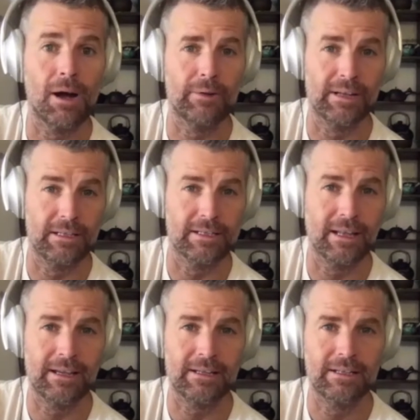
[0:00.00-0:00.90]

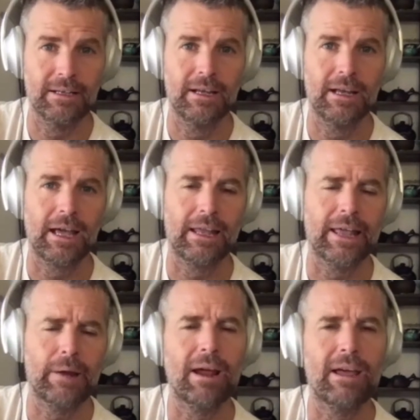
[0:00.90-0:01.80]
hinterland, and they
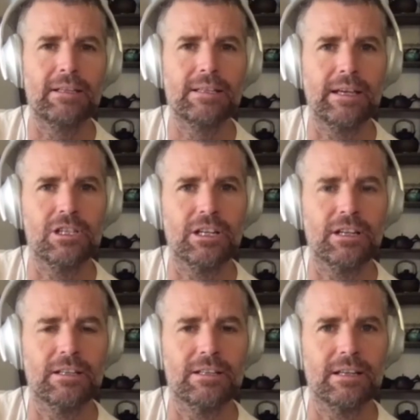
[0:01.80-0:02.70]
raise their
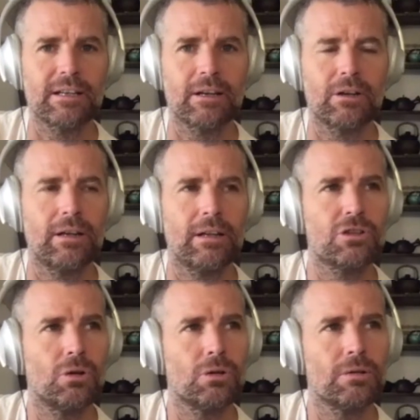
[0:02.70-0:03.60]
chickens. It's
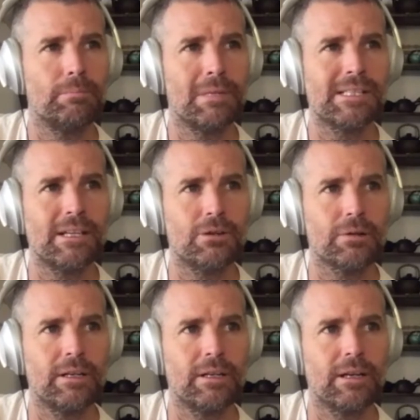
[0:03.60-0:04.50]
called Misty
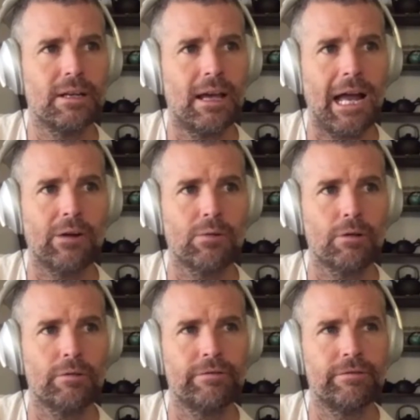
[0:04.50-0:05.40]
Creek
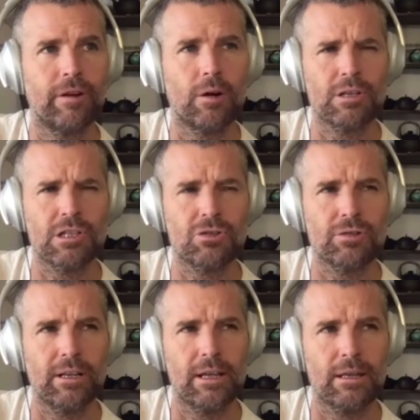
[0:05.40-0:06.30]

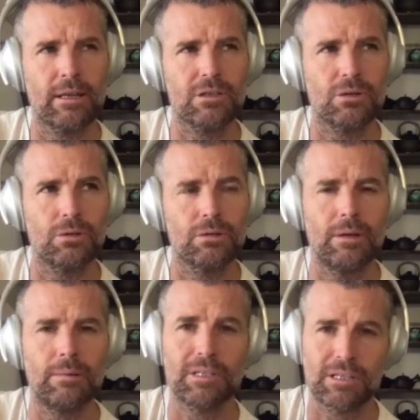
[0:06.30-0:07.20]
Agroforestry, I think it's called
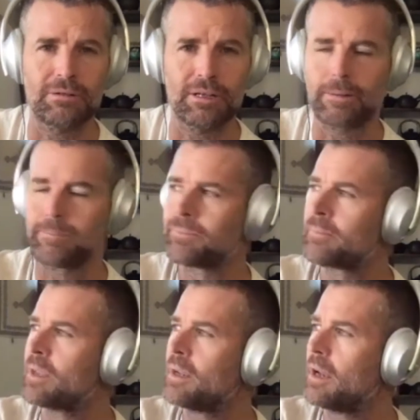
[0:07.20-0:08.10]
Misty Creek.
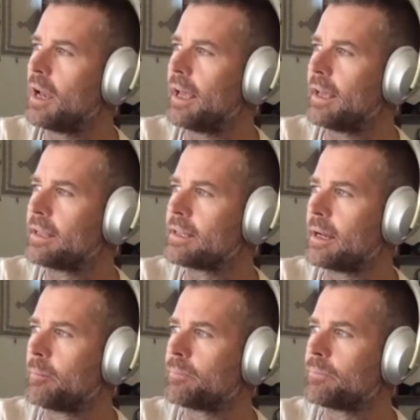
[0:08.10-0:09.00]

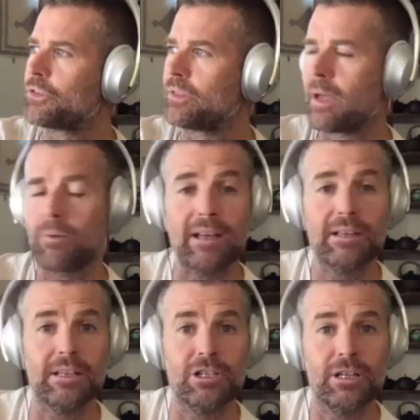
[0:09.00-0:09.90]
And so they raise
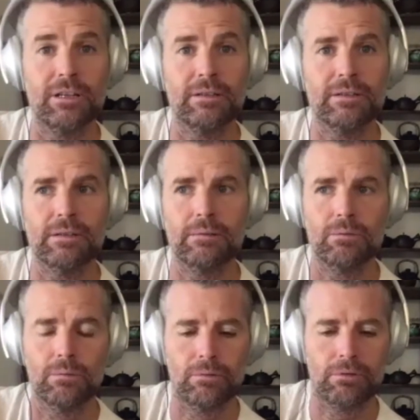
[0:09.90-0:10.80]
their chickens
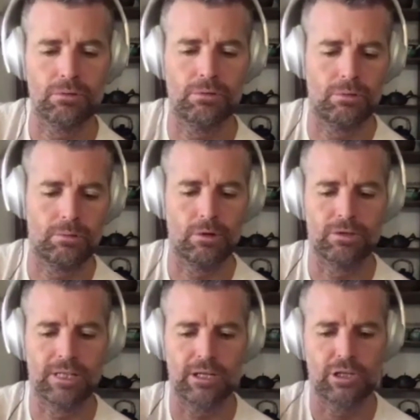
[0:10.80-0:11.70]
through a
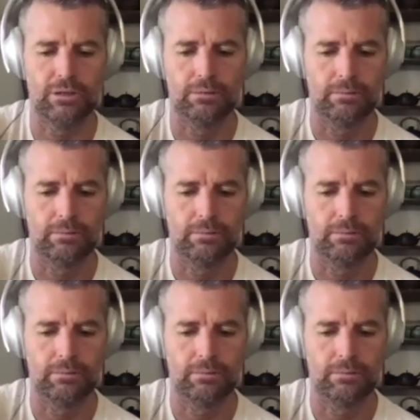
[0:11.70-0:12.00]
rotational